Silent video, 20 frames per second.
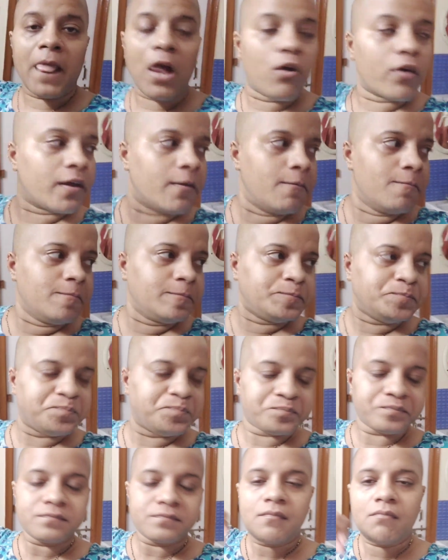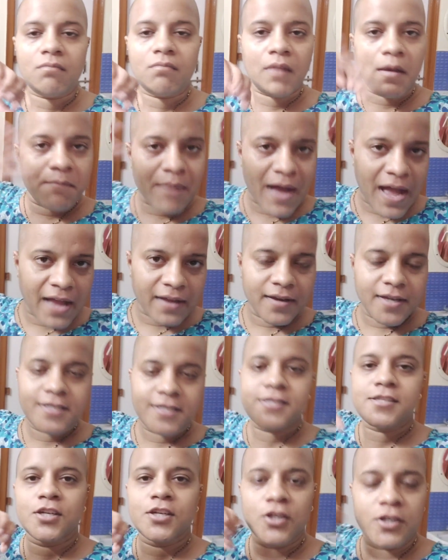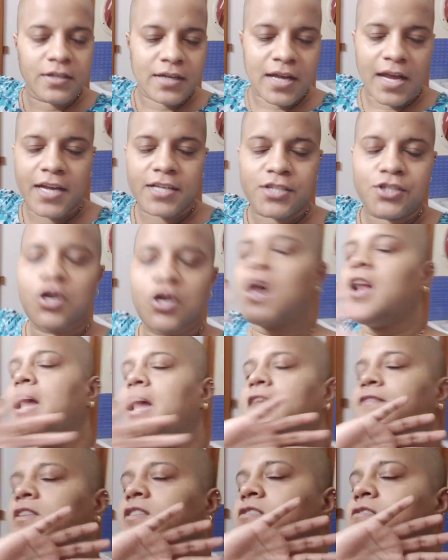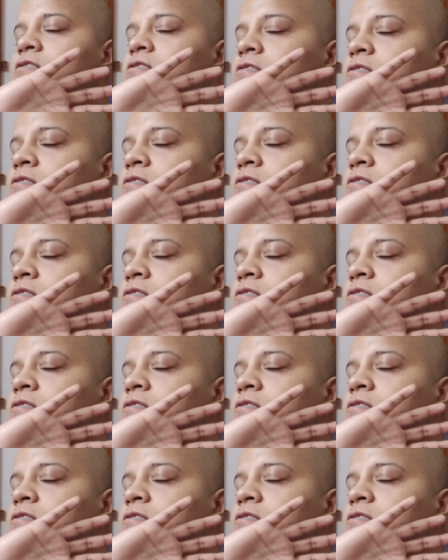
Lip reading: Okay, bye guys, good night. You all have a